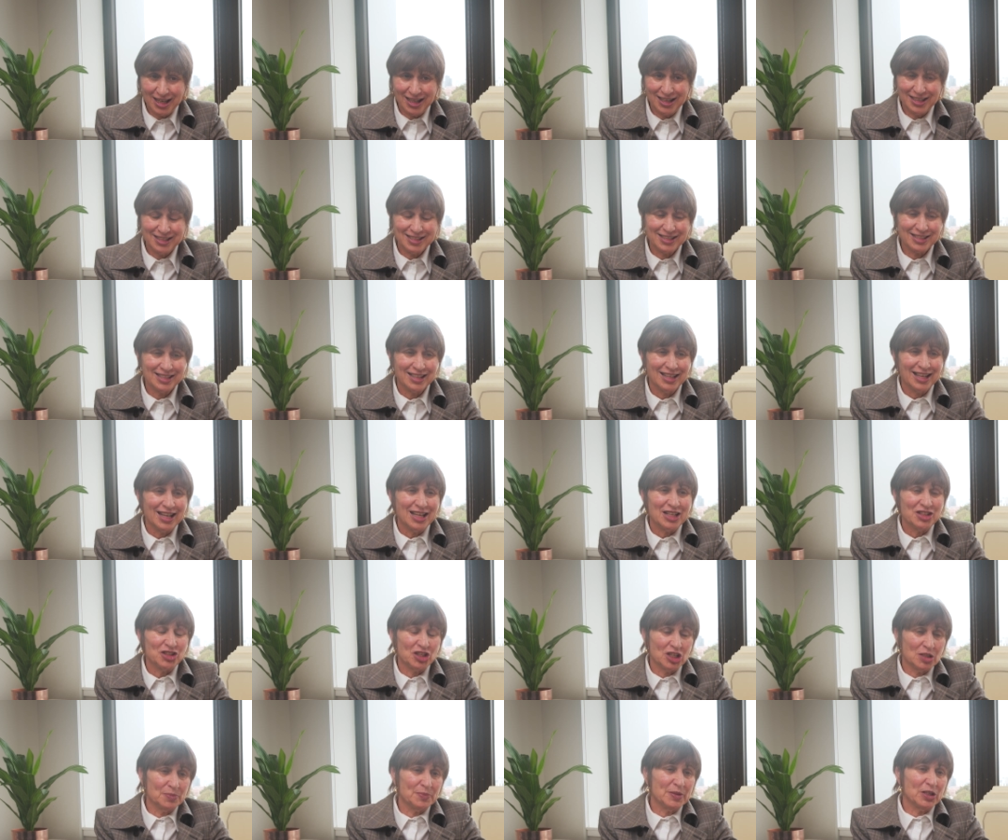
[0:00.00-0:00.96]
is,
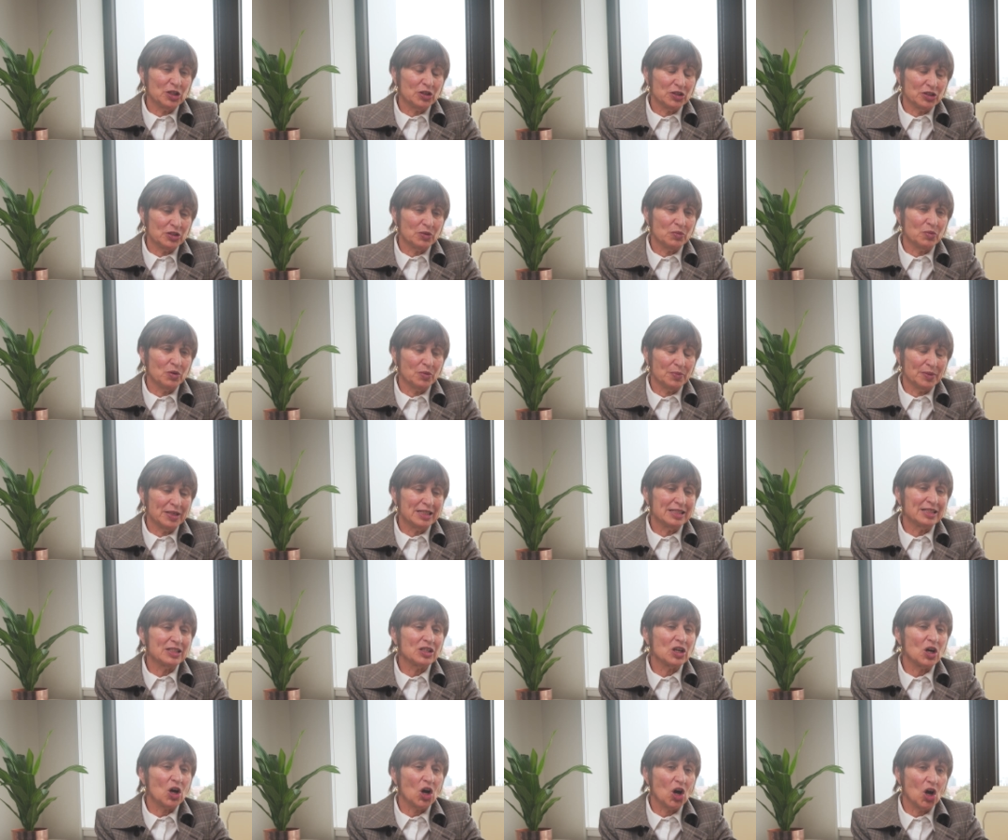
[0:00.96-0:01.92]
just because a
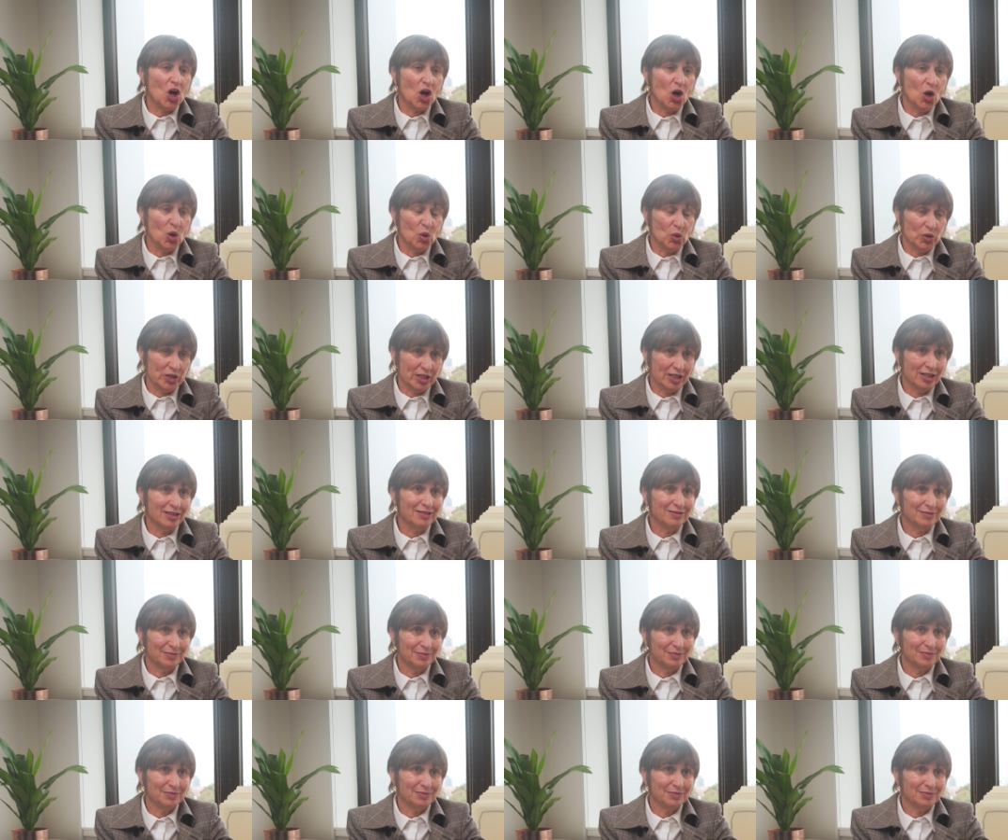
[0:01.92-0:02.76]
woman's older,